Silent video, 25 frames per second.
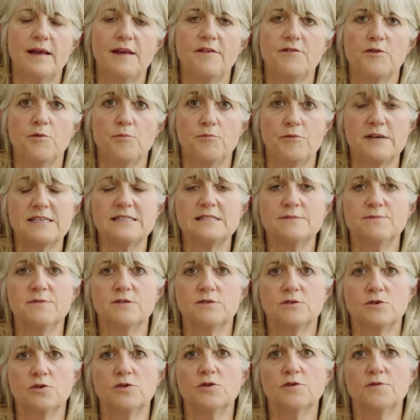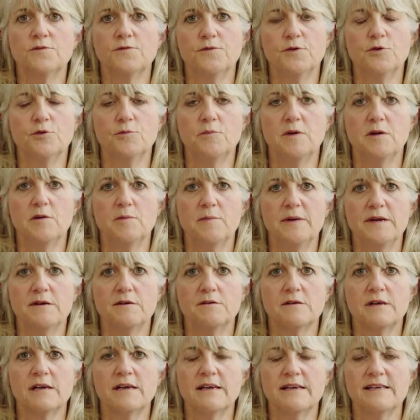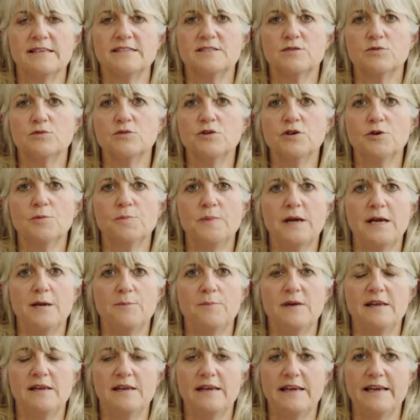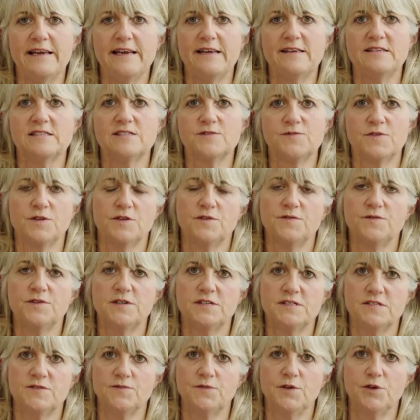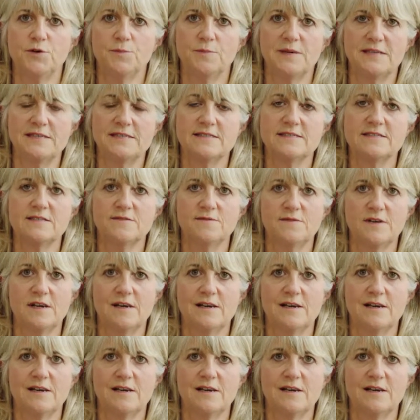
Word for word: either breast milk or formula milk, is all your baby needs for the first few months of